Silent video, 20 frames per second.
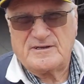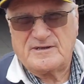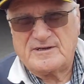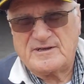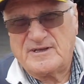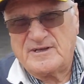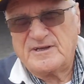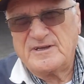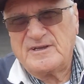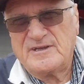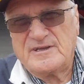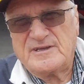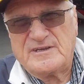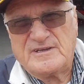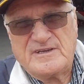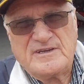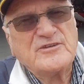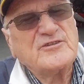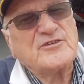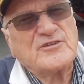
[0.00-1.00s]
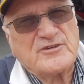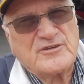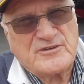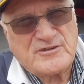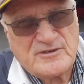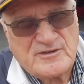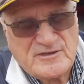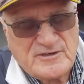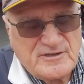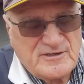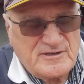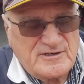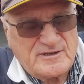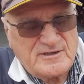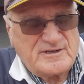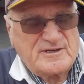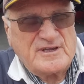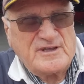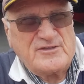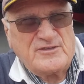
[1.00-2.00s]
Yeah, it isn't
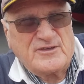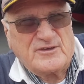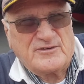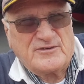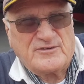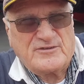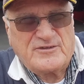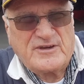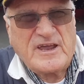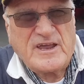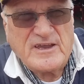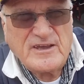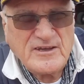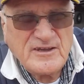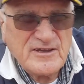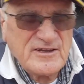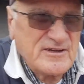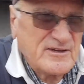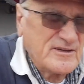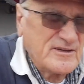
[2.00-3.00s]
in the tank,